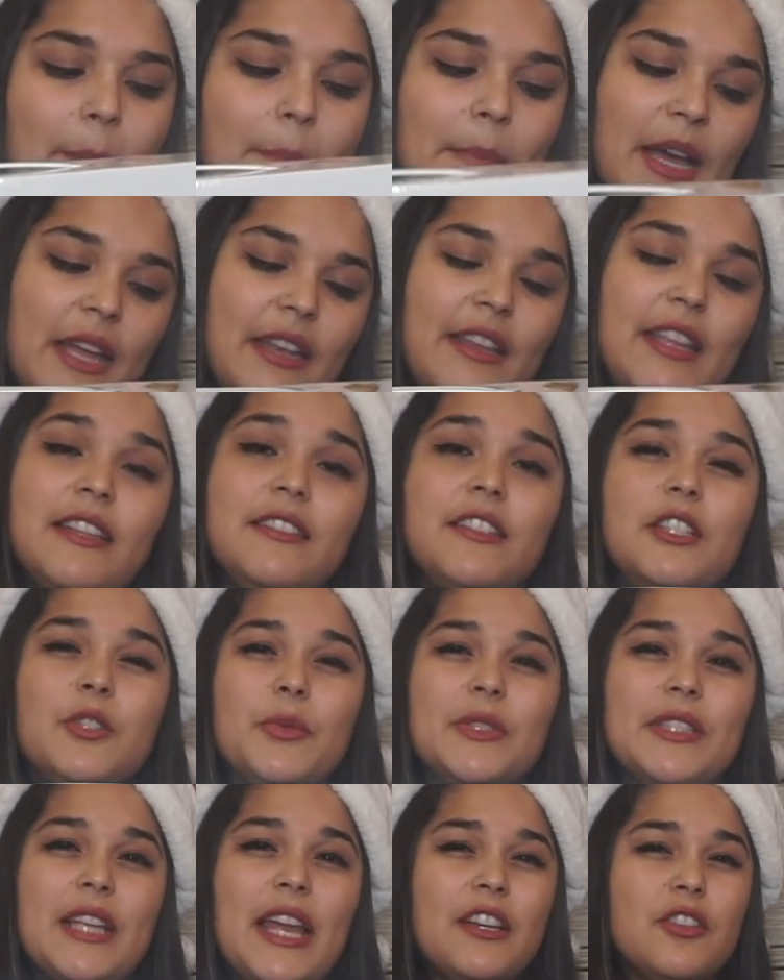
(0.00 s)
But yes,
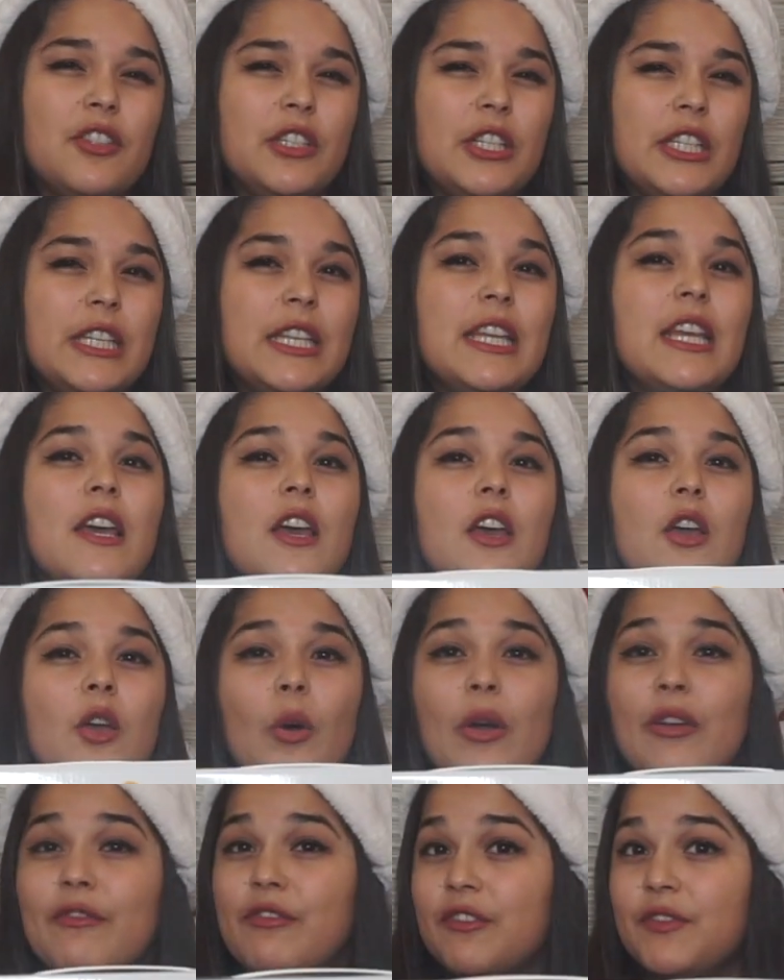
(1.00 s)
this was actually
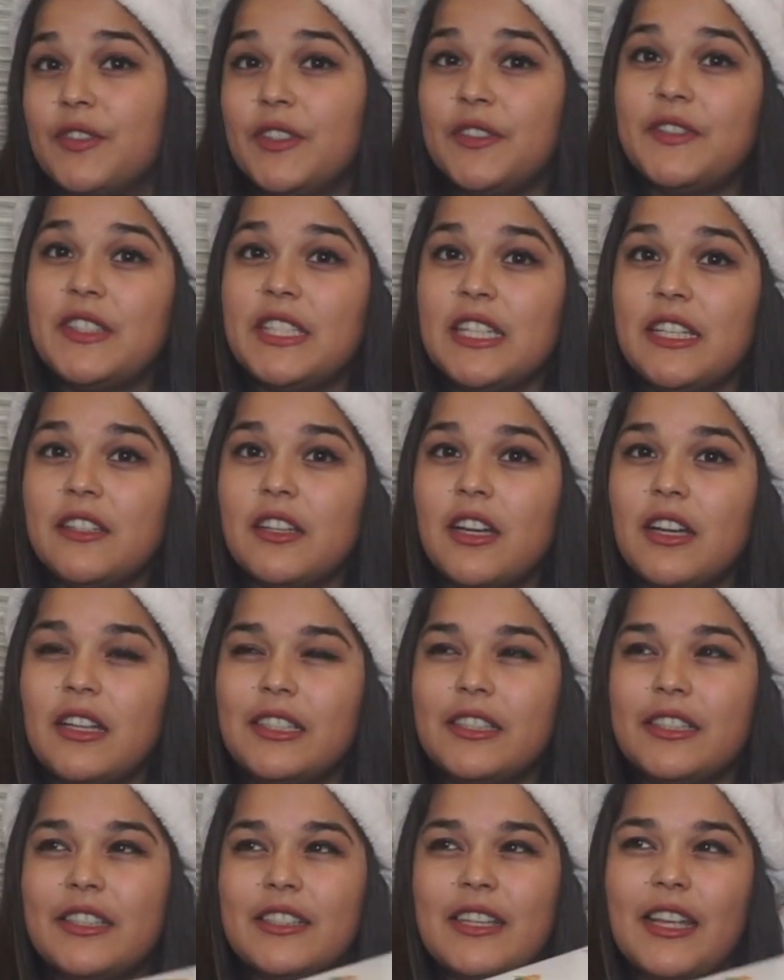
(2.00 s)
going for
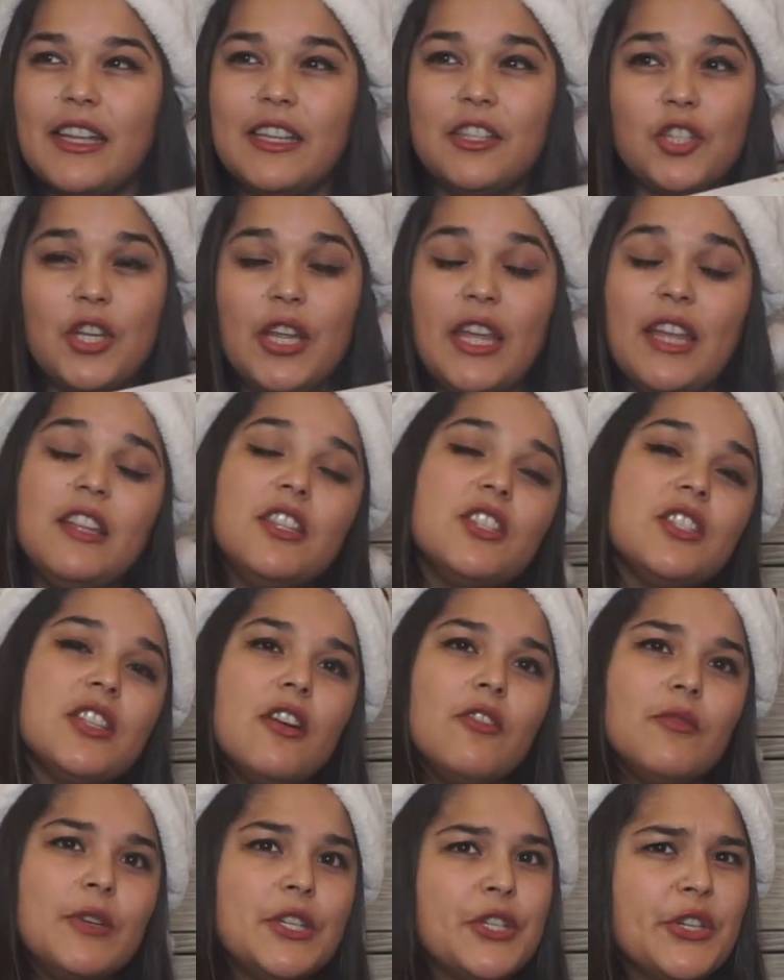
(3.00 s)
$15 and change.
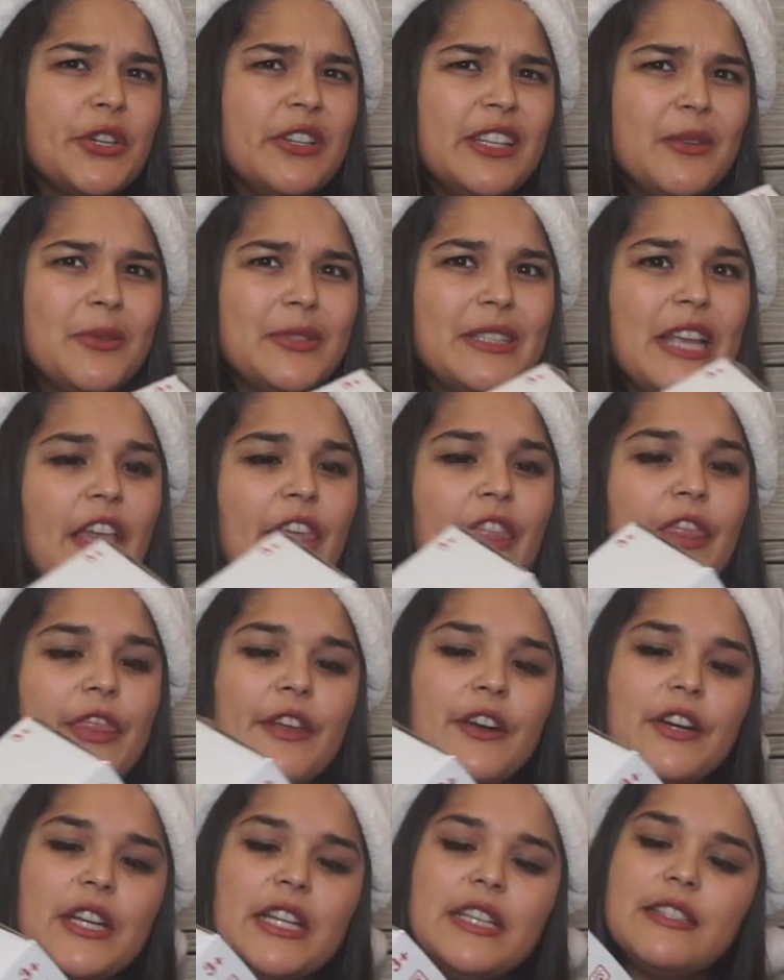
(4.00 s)
Originally it was like
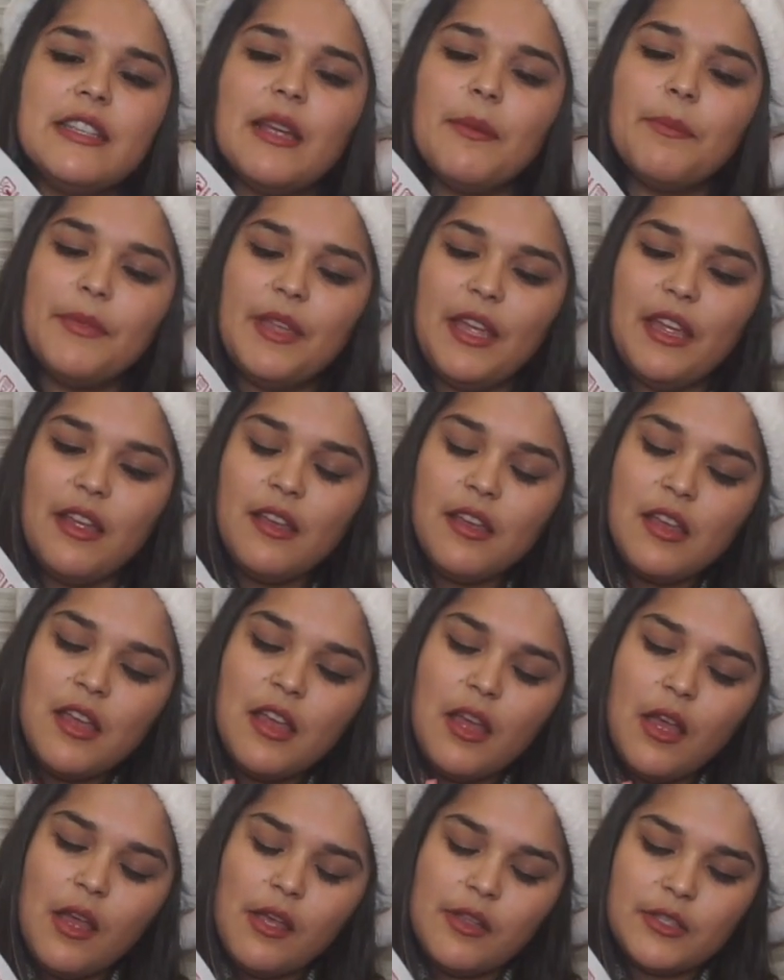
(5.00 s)
30 something,
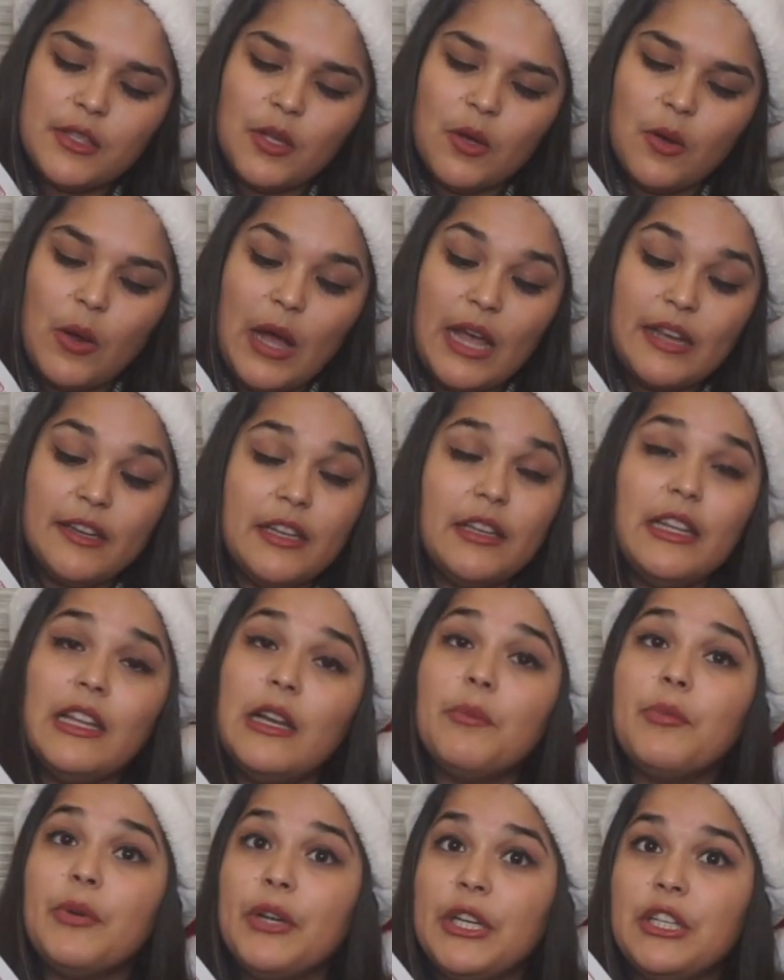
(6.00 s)
so I did
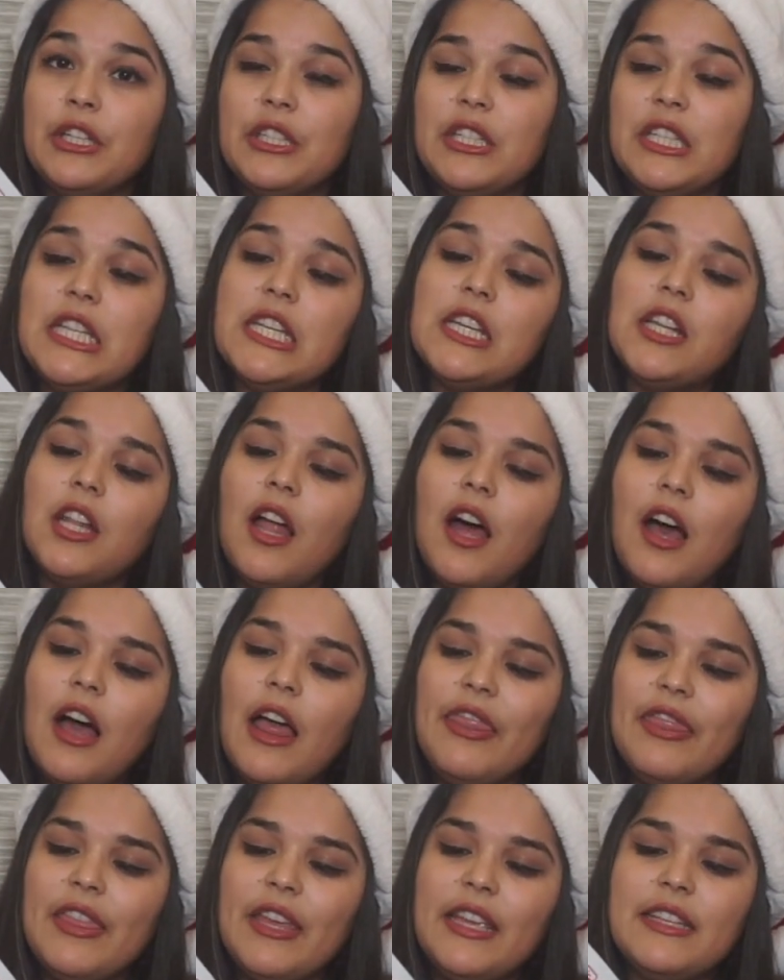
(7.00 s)
get a pretty good deal
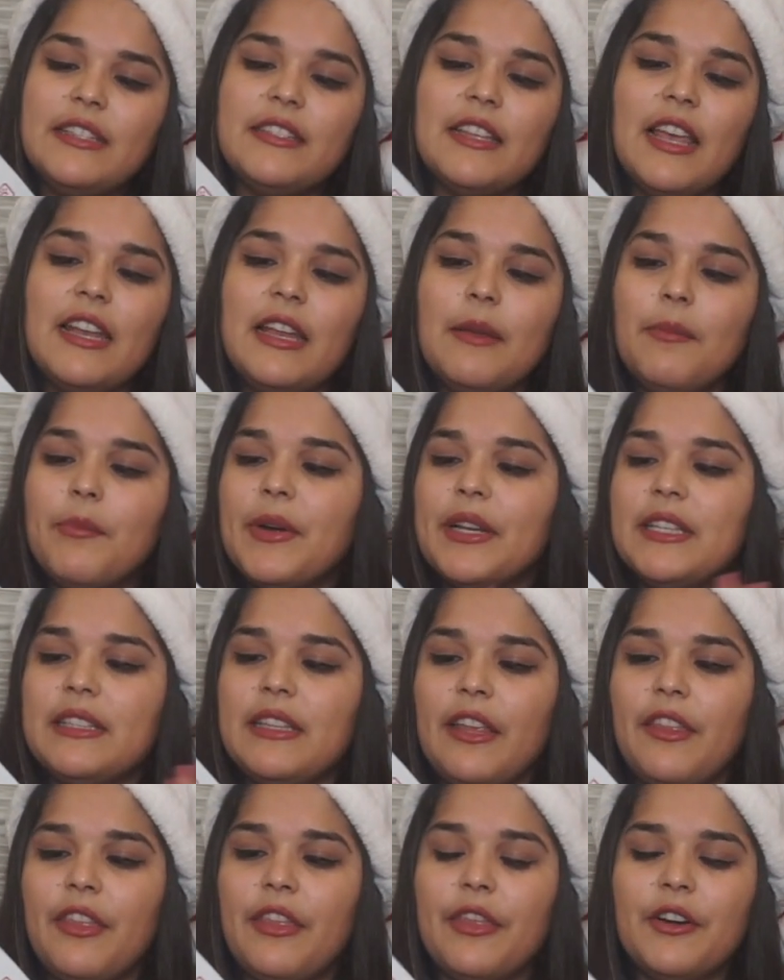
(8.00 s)
on this, and it
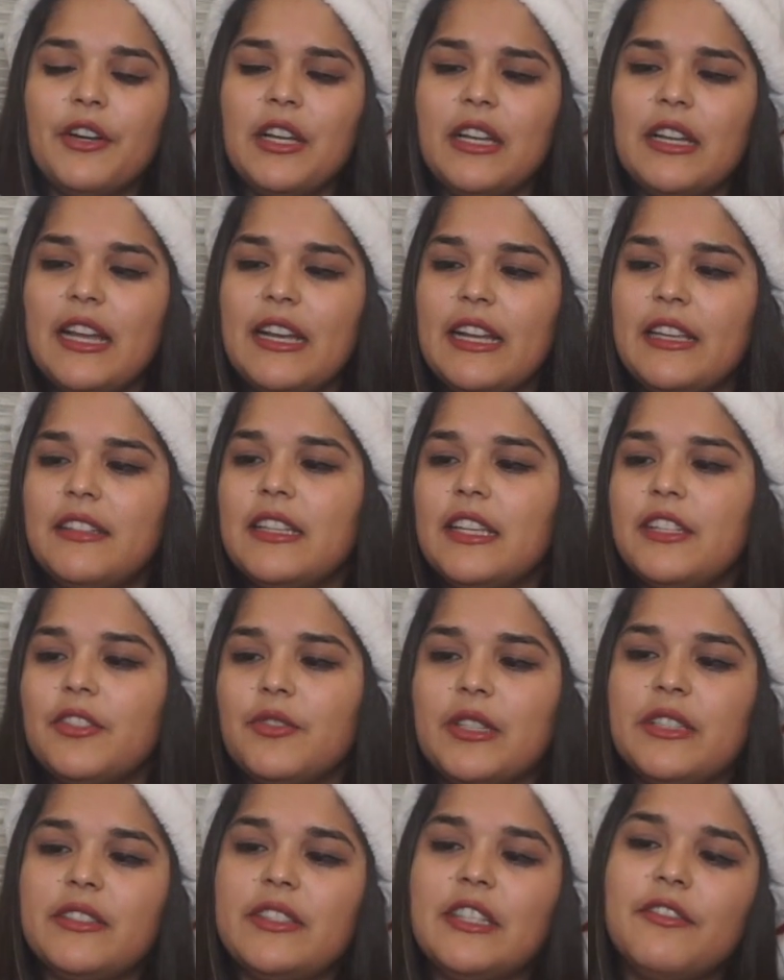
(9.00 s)
brings like 39
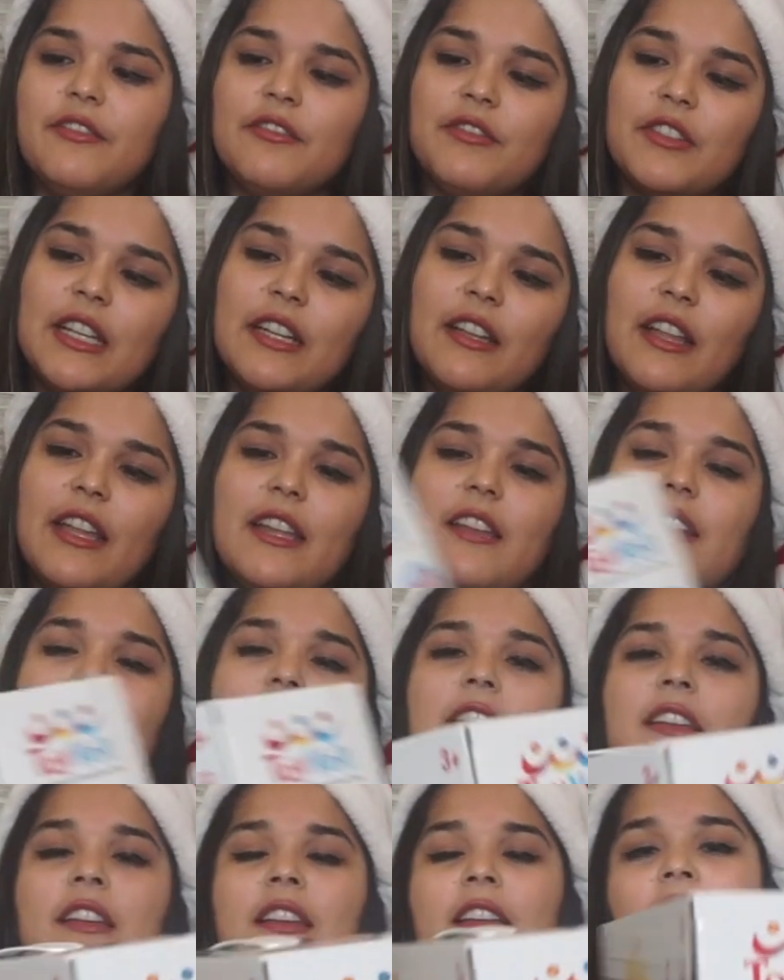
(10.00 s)
accessories, different like
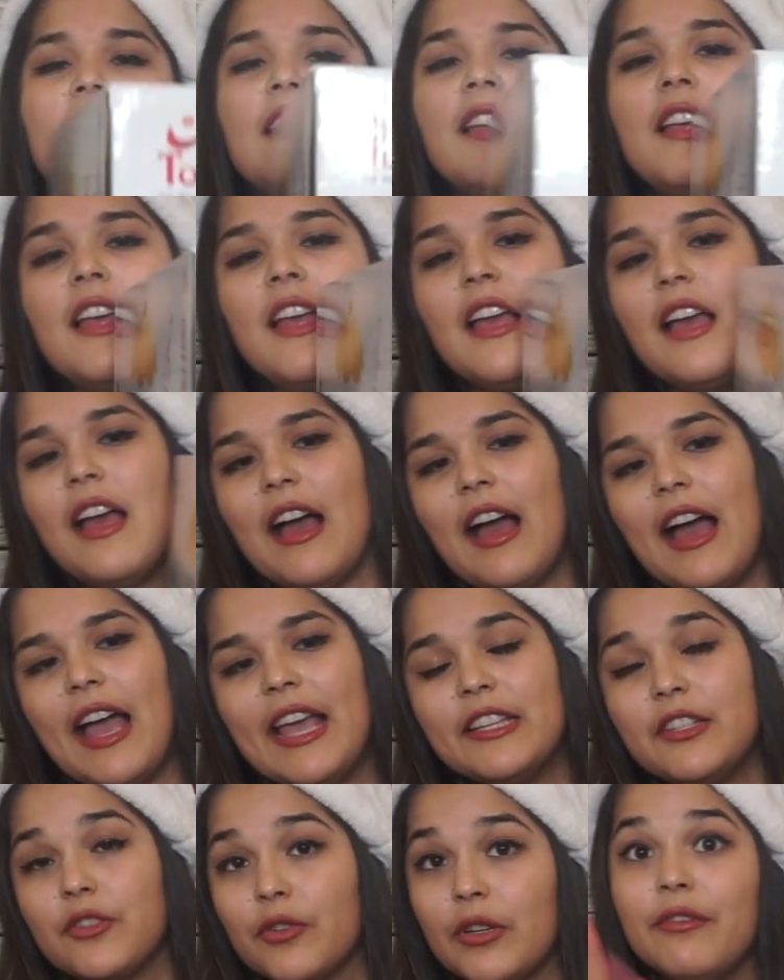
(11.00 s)

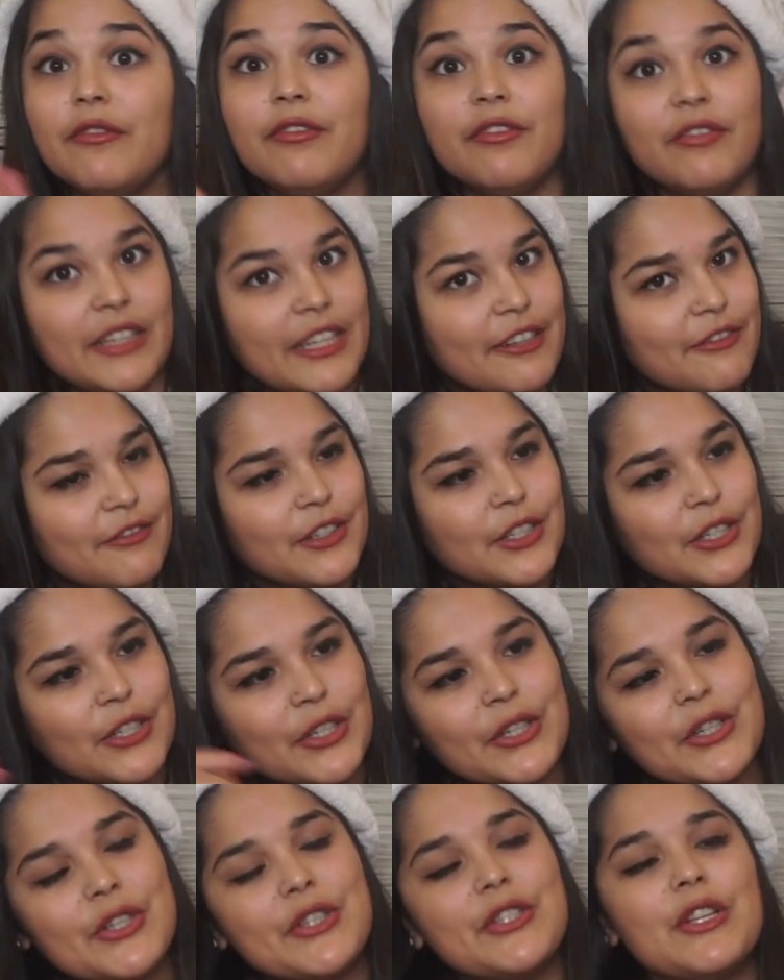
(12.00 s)
ice cream
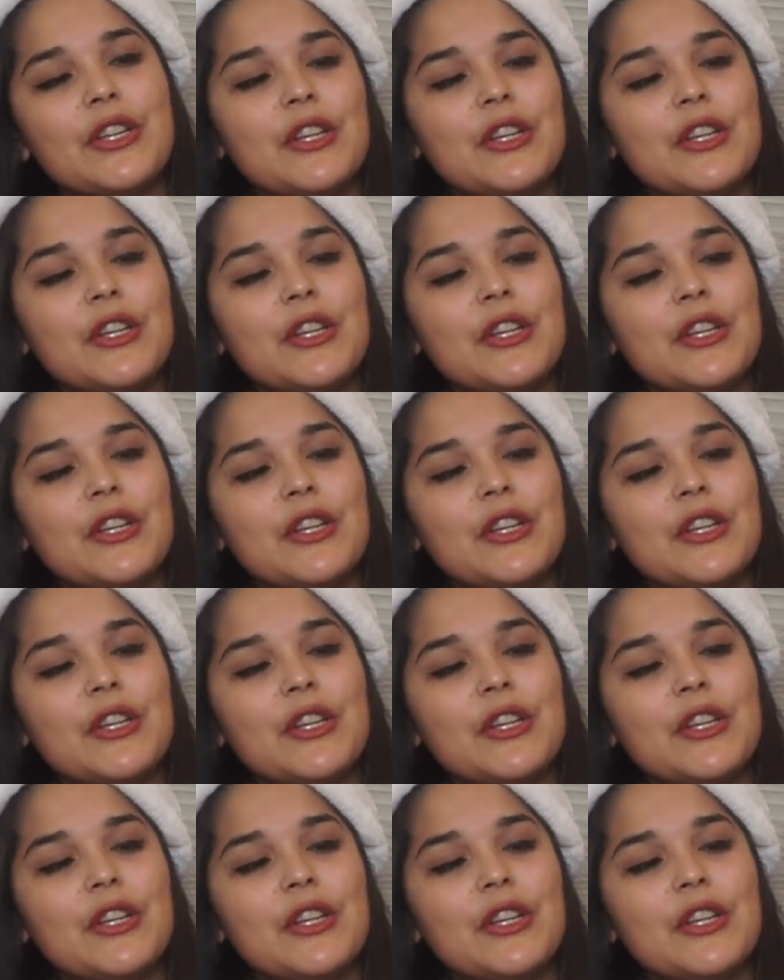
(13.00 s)
flavors,